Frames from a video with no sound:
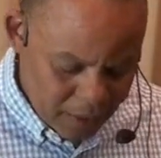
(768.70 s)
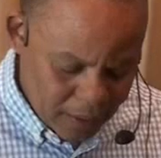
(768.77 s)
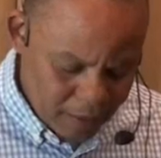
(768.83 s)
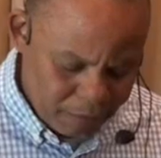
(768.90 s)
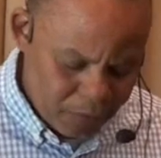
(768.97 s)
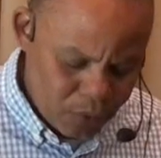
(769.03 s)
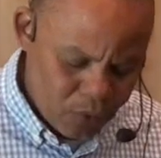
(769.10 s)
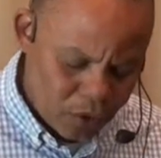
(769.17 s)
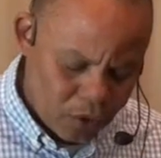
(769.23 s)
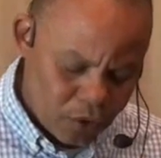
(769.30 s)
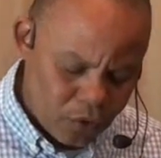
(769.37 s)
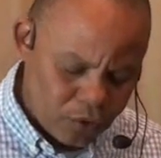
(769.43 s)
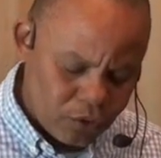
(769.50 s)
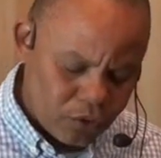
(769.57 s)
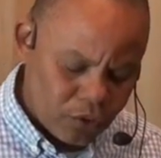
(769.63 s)
If you
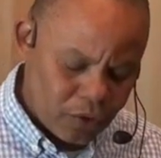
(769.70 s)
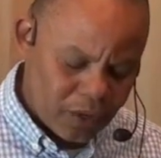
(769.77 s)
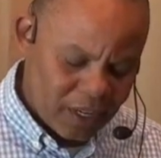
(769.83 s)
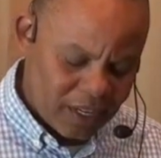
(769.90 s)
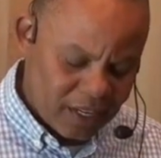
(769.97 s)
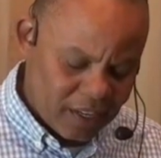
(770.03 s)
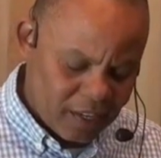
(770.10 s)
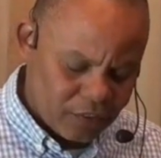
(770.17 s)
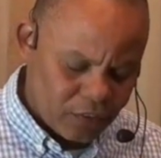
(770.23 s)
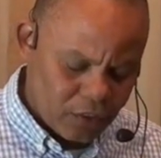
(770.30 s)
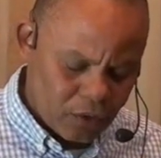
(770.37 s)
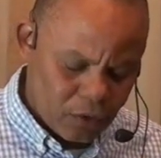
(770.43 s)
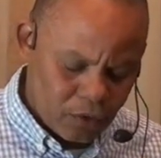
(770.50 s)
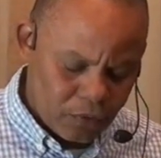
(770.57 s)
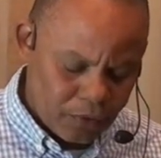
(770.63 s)
hold your hands
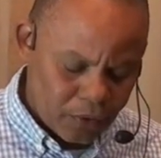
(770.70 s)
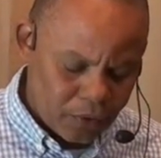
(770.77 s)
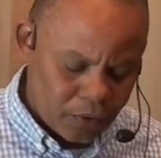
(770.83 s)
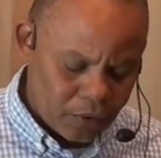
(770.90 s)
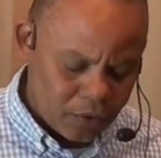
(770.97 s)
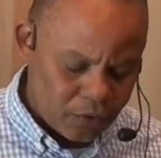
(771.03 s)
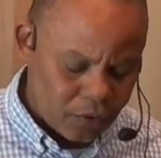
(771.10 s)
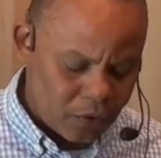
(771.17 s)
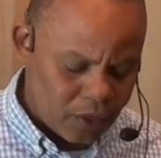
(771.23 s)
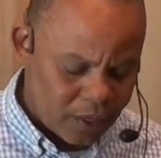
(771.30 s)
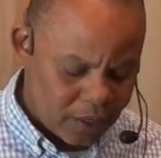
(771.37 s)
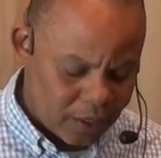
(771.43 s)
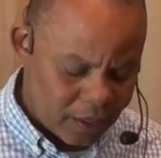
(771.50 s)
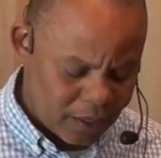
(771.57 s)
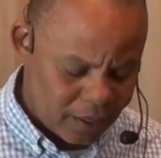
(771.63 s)
over your
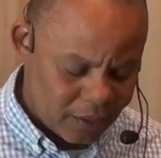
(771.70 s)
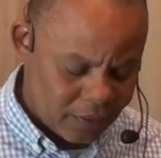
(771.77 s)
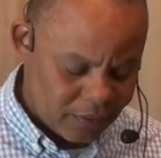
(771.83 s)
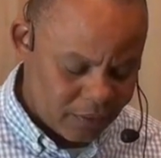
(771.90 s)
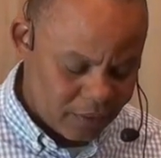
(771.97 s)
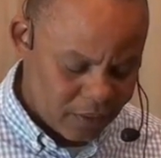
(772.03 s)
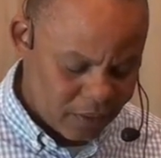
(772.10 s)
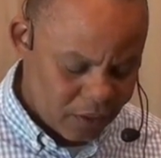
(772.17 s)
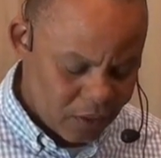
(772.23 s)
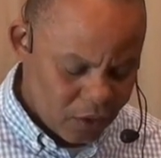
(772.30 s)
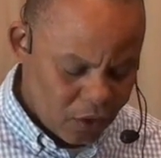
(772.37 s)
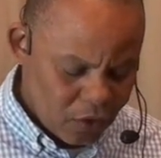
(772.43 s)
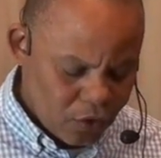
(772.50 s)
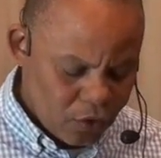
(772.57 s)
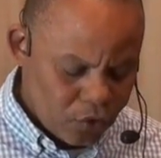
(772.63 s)
eyes,
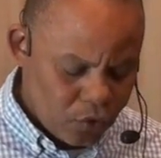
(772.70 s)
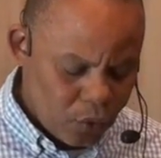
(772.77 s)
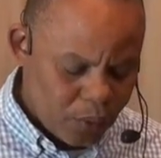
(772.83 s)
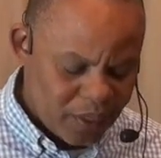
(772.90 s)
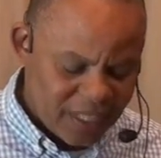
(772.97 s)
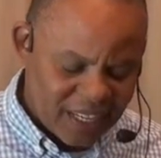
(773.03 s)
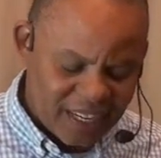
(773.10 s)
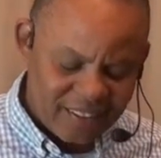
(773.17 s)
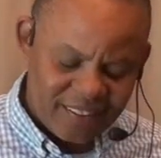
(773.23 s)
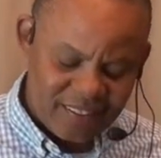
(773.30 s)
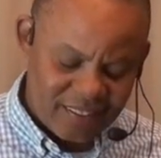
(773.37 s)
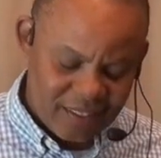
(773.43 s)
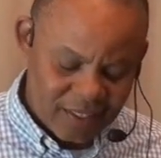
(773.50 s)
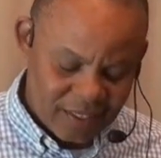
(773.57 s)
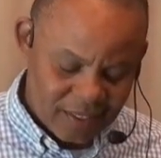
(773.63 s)
you will not
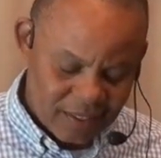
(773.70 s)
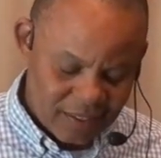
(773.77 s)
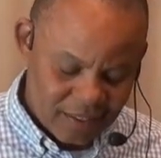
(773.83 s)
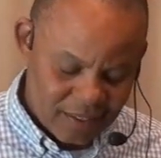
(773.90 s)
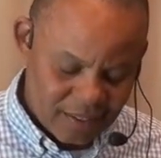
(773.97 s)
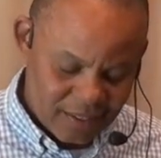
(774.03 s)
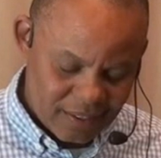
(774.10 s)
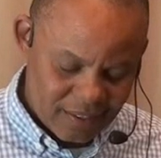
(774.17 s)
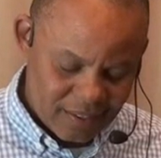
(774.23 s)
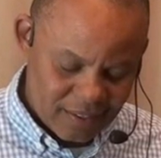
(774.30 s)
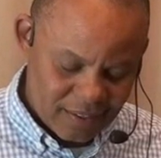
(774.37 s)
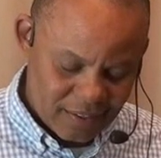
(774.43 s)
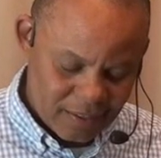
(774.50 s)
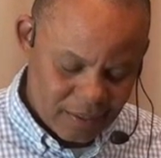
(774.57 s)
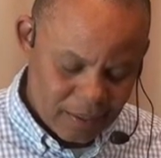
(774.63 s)
see,
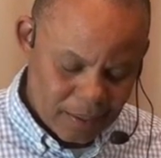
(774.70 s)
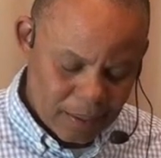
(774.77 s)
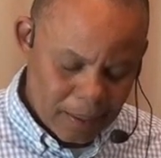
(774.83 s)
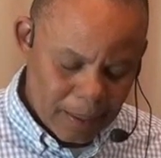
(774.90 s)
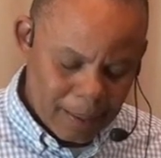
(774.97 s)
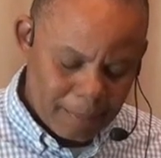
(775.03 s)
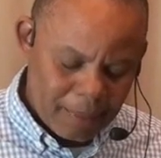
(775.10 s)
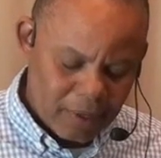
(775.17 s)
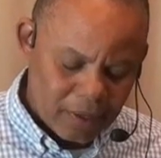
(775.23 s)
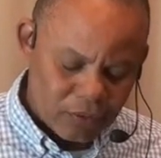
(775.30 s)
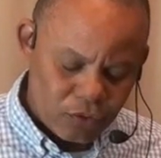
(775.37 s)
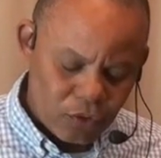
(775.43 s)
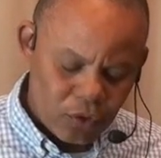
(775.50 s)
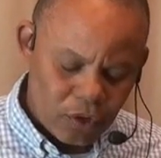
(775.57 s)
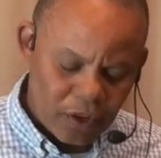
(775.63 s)

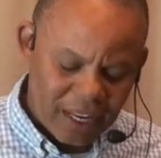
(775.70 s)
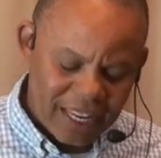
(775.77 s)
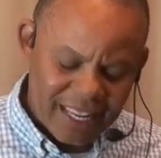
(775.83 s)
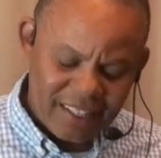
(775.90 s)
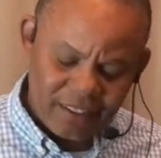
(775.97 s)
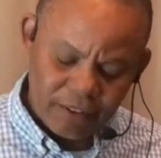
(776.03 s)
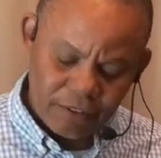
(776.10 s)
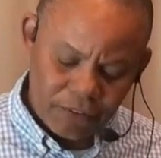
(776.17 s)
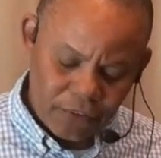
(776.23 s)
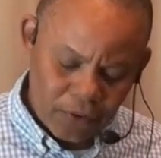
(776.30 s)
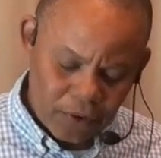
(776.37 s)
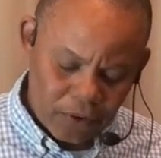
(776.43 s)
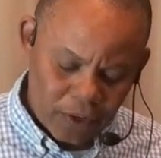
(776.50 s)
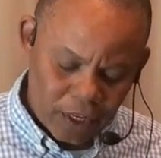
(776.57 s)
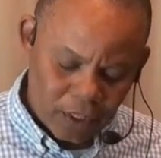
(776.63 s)
because you are
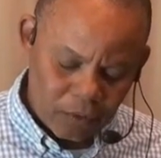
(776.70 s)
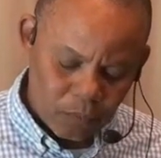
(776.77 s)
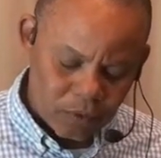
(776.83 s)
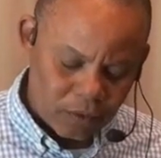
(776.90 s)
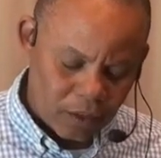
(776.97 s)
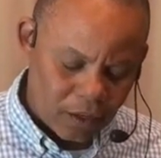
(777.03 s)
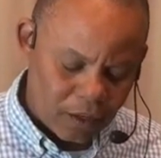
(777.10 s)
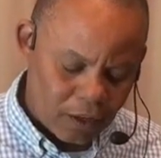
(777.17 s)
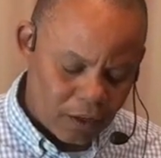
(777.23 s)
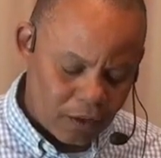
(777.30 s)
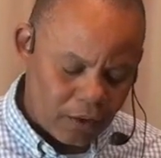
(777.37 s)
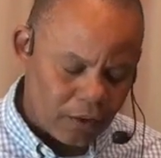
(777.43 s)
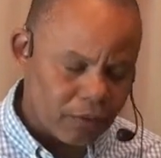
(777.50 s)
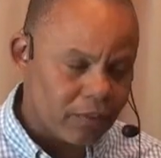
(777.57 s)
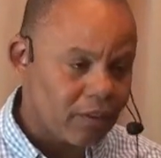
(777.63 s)
interfering with the
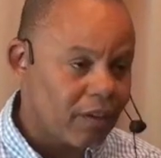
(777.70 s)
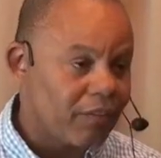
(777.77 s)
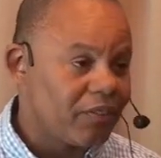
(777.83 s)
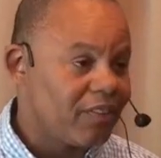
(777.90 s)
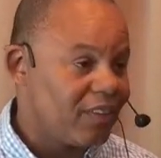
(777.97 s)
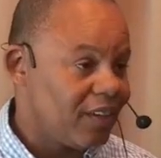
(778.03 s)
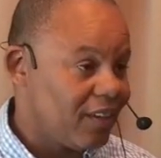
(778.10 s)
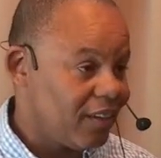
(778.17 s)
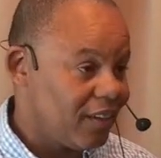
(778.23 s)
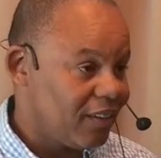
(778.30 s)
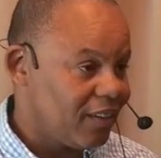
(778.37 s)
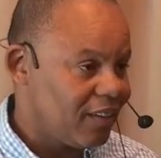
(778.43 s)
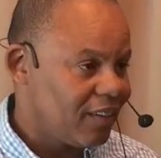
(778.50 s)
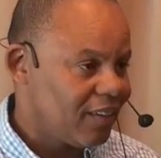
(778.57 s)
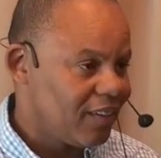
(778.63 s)
laws of
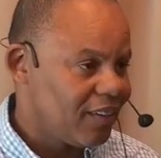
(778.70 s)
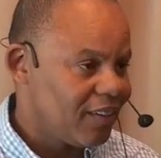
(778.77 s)
seeing.